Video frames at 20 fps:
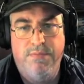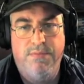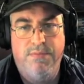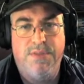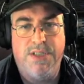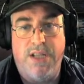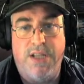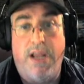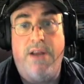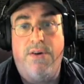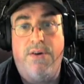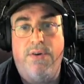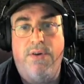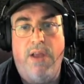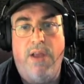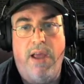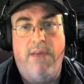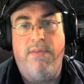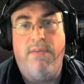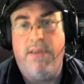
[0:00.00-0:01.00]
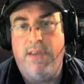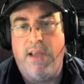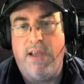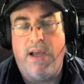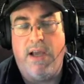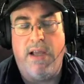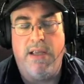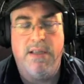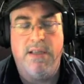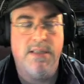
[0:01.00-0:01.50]
standard heavy,
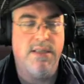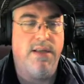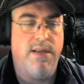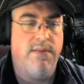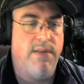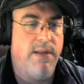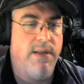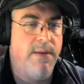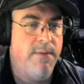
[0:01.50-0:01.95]
the IS-7.